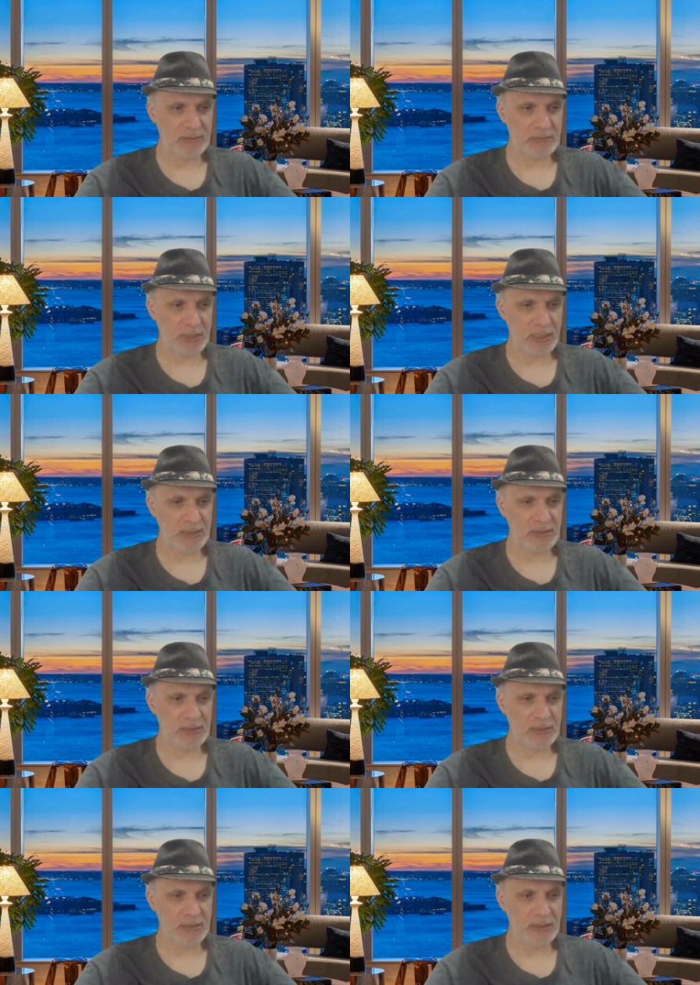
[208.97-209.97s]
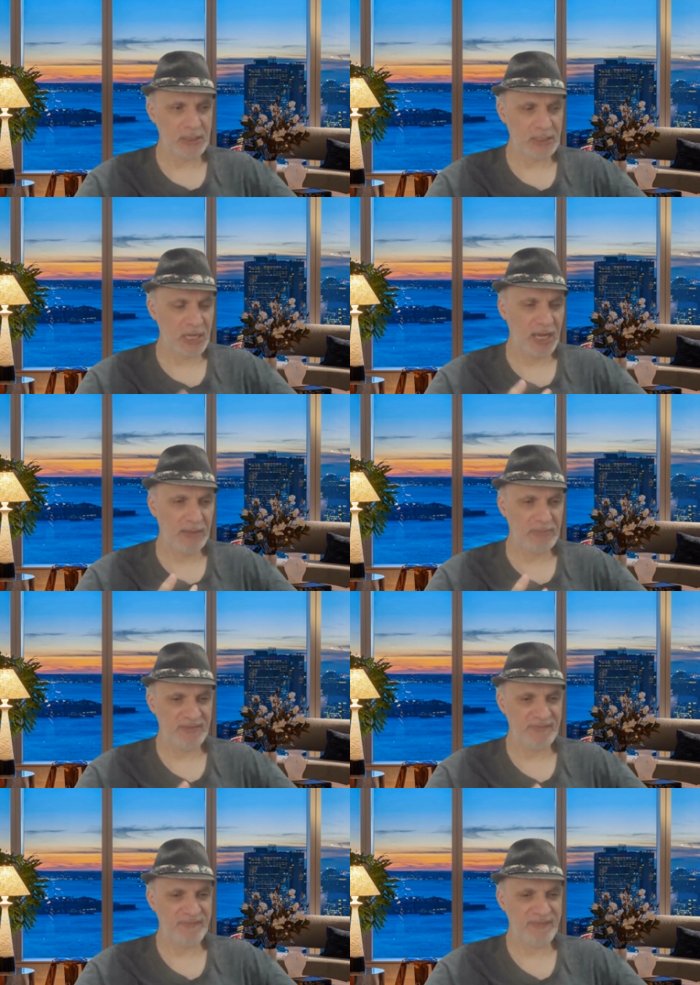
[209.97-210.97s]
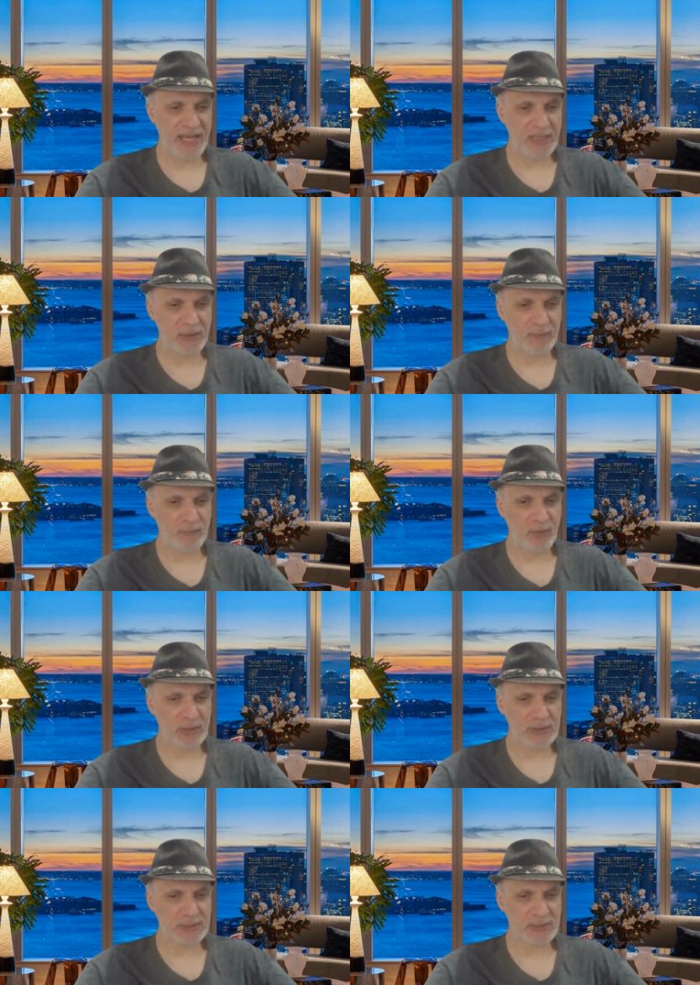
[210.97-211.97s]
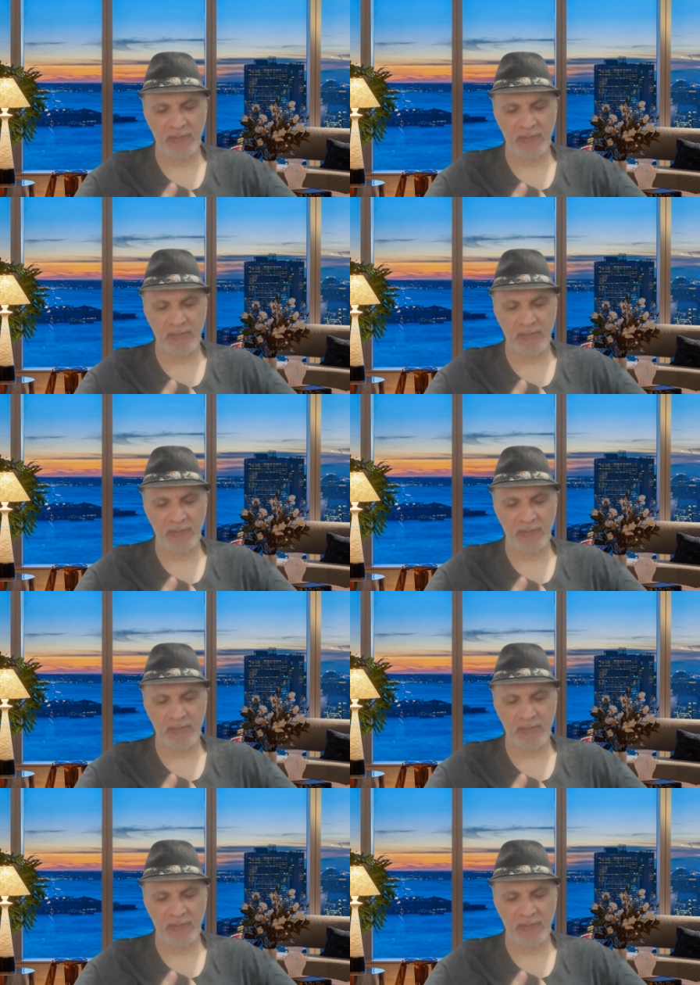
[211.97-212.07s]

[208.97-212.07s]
right like I'm a fan of Wolves.